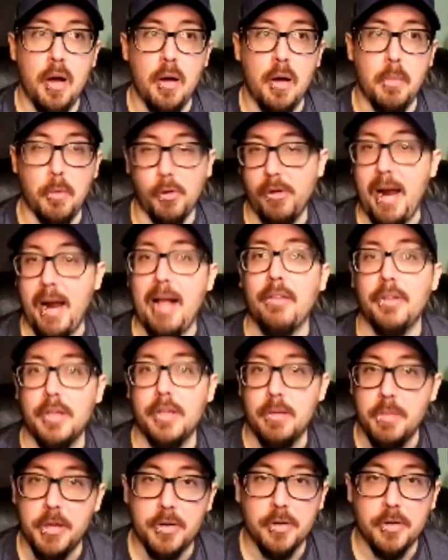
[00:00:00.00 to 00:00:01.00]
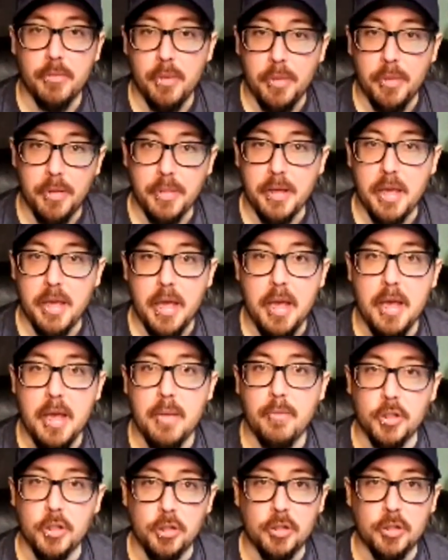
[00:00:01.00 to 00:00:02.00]
morality meter within the
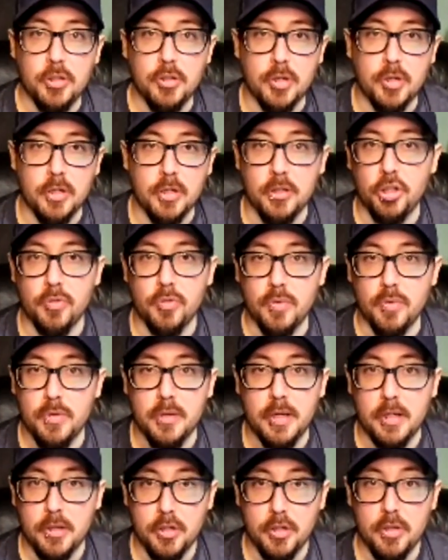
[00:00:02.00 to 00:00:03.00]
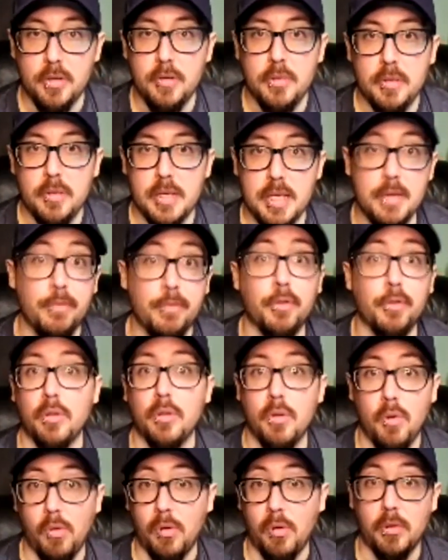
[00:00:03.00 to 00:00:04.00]
game, which you can choose like
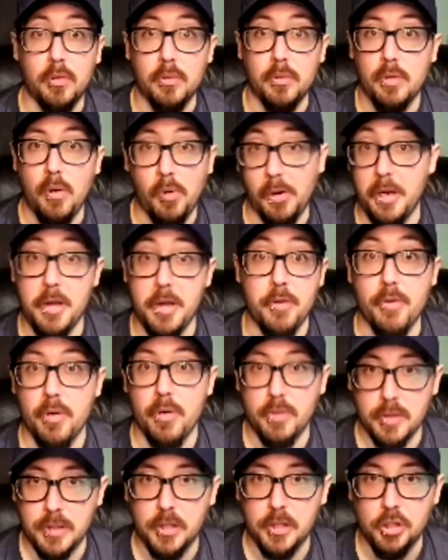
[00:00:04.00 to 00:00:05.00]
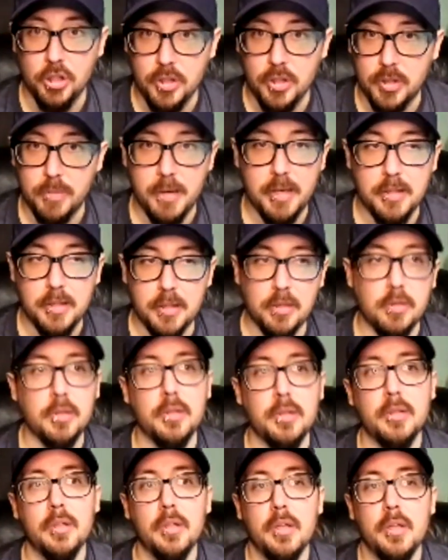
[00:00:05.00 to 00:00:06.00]
evil or hero decisions,
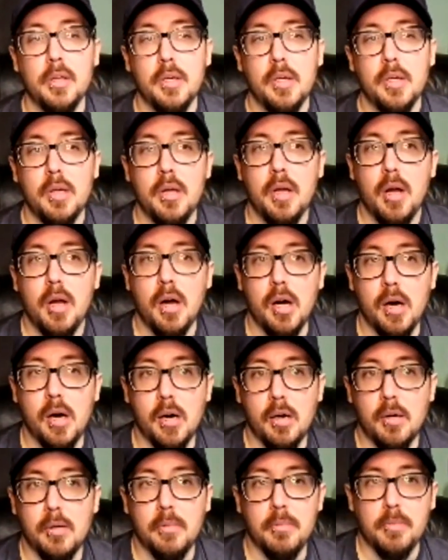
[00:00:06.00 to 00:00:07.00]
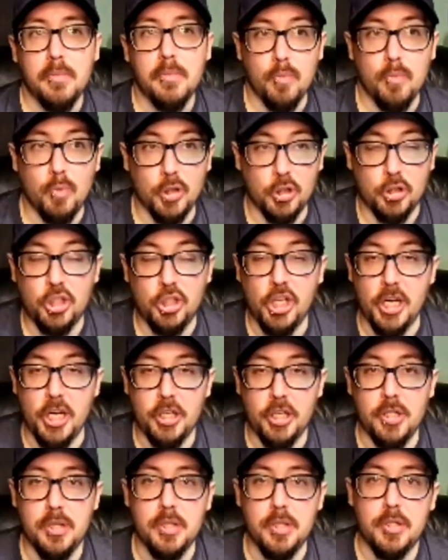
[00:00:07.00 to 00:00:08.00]
basically, which
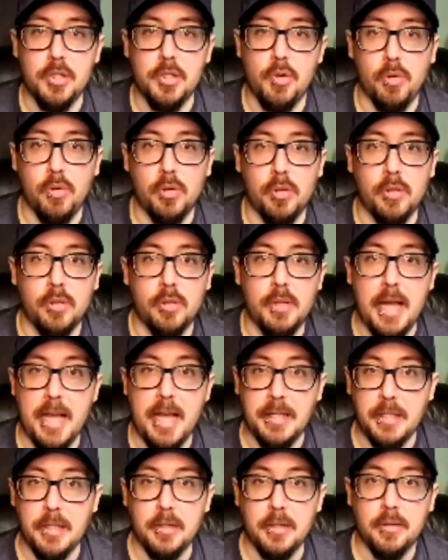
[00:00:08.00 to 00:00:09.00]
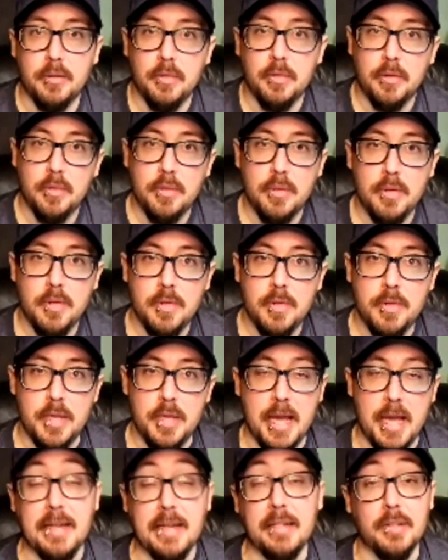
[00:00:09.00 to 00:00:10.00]
changes your ending.
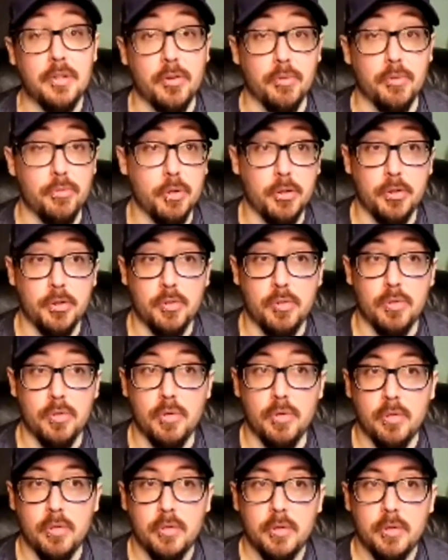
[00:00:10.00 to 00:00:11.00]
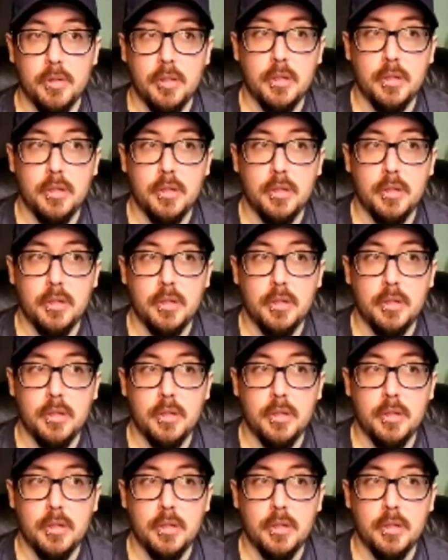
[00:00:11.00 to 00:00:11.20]
The endings are really cool.